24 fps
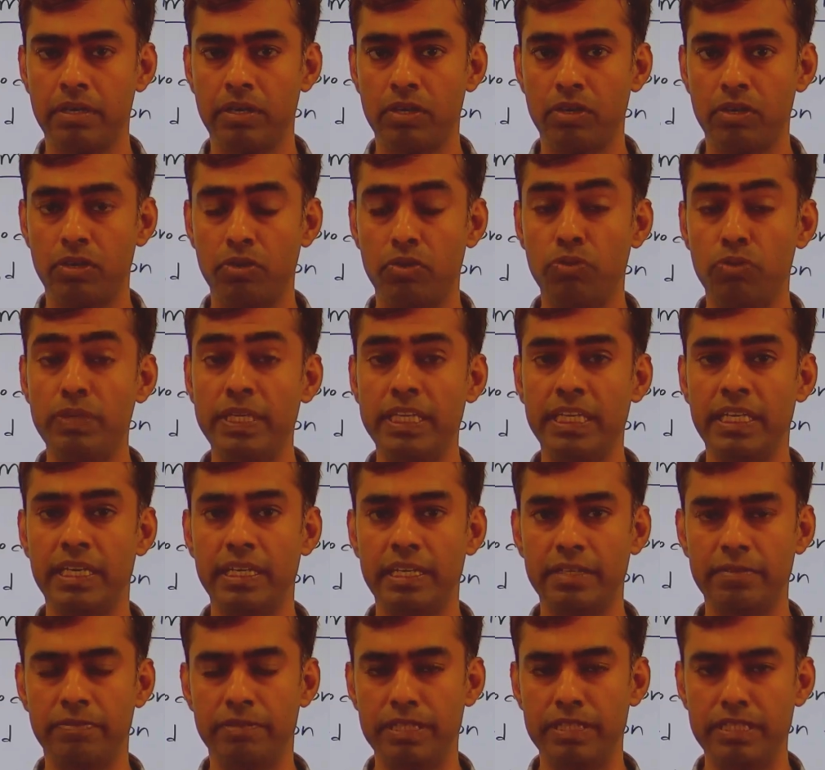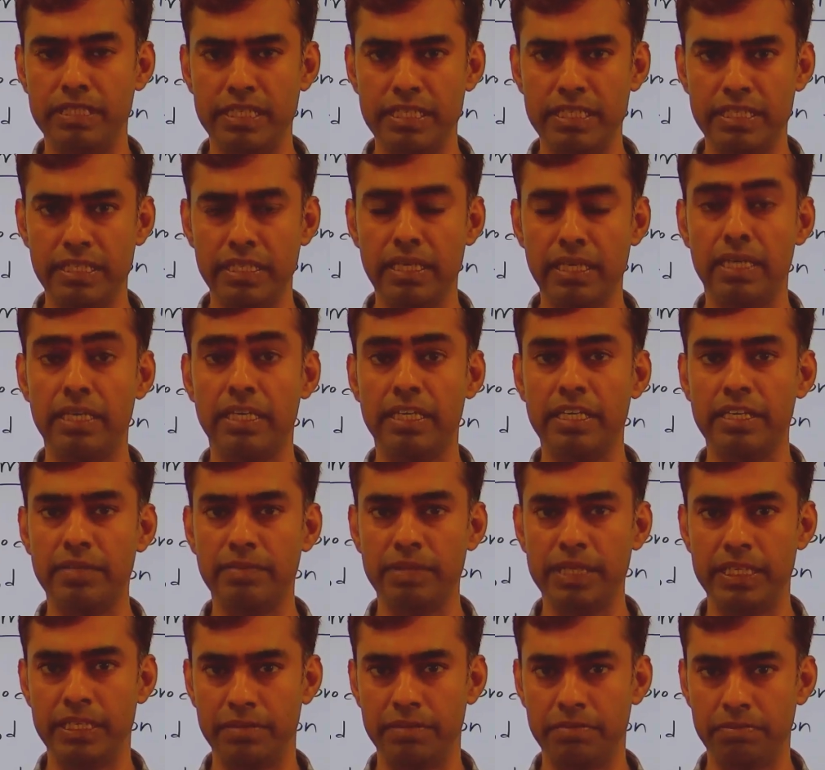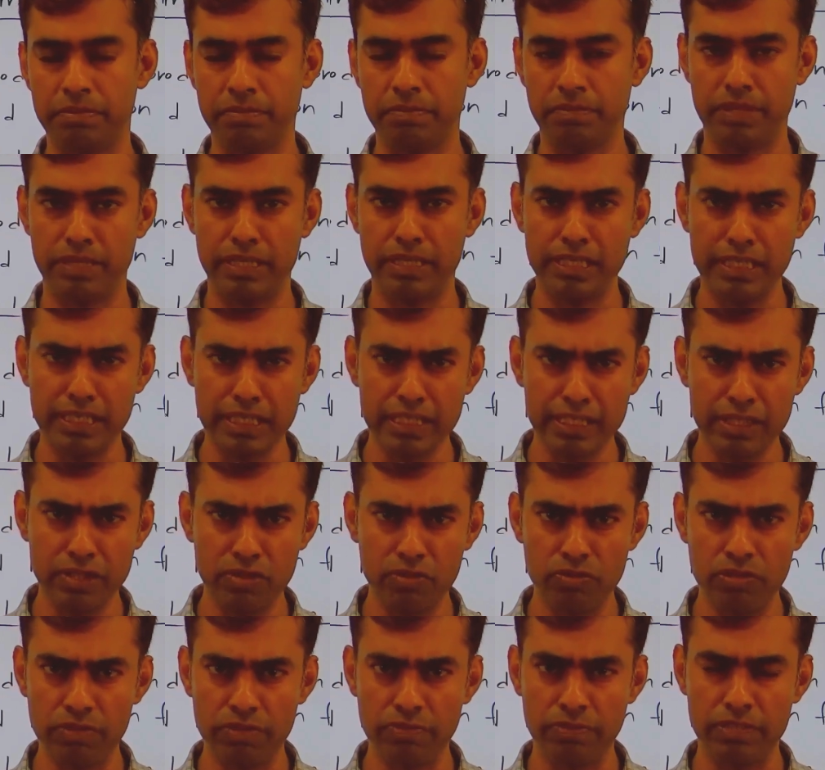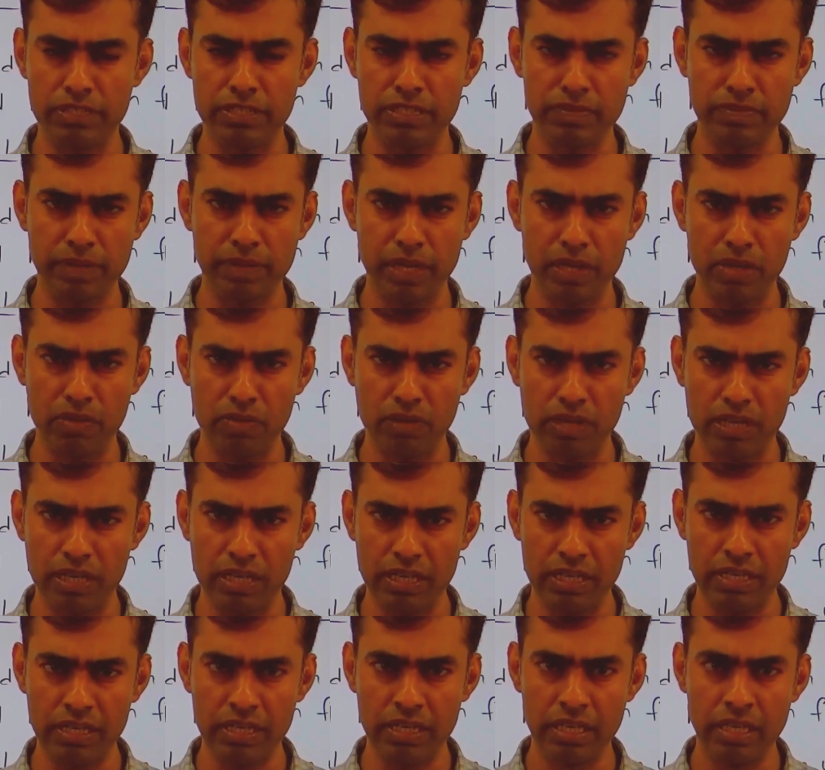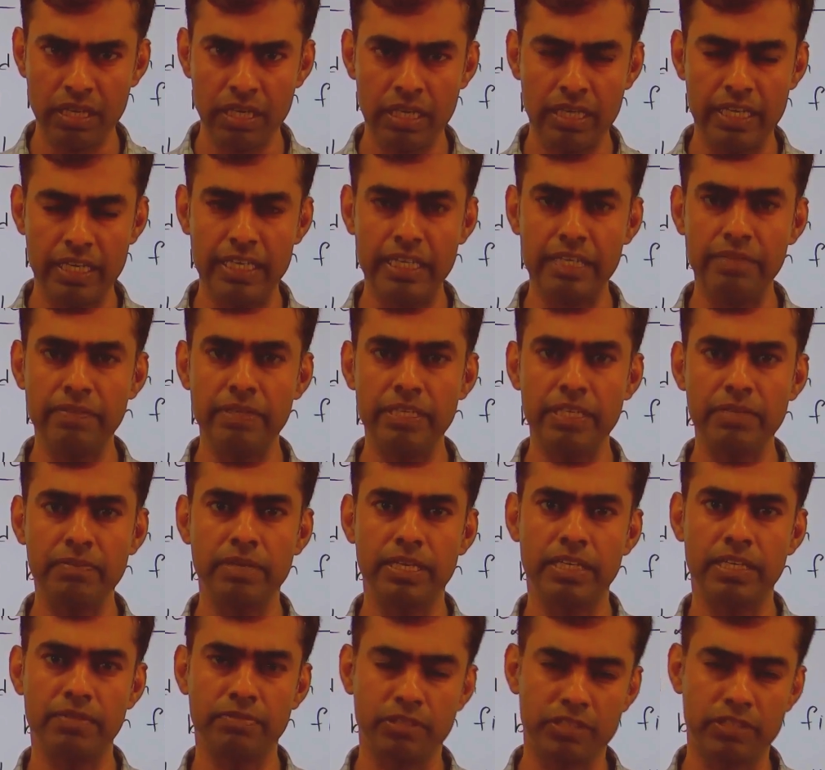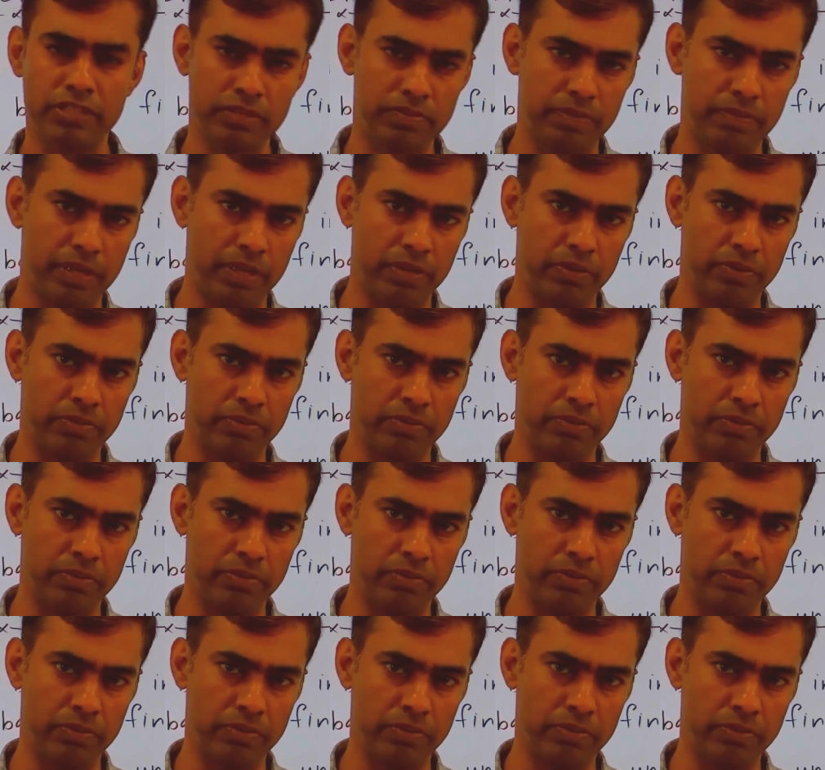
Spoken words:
numerical differentiation or derivative near to the first value or derivative at a first value.